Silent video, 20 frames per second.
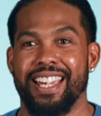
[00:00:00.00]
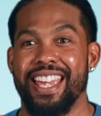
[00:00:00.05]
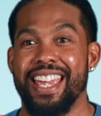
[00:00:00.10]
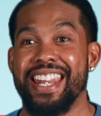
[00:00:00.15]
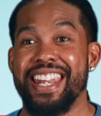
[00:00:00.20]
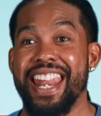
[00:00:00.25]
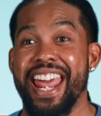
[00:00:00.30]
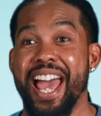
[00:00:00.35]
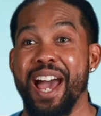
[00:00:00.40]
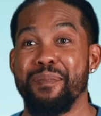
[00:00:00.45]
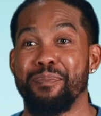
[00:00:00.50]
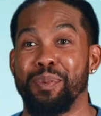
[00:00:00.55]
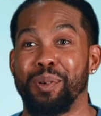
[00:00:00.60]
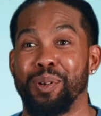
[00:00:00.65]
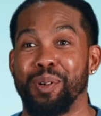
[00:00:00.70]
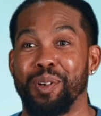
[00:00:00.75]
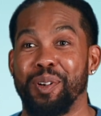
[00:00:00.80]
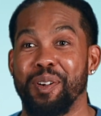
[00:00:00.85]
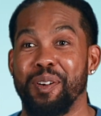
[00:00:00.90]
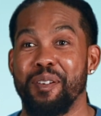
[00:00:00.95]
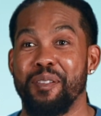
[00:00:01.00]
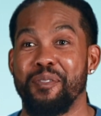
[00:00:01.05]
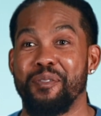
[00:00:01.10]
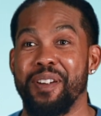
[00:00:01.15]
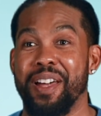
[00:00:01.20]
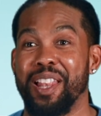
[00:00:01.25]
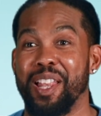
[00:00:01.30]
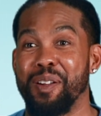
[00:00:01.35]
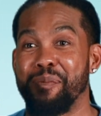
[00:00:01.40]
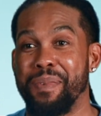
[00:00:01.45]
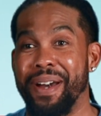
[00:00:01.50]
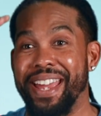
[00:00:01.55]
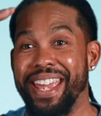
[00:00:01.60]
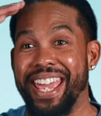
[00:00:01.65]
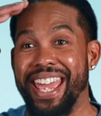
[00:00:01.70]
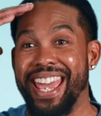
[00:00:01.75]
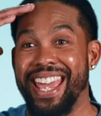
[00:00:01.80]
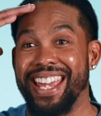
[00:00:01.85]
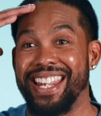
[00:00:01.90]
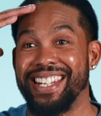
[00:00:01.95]
apple fell on my
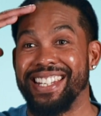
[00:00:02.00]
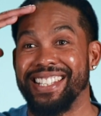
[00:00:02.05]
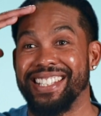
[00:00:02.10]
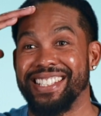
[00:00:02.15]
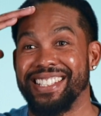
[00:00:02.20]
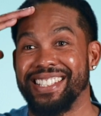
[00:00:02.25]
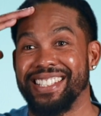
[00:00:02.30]
head.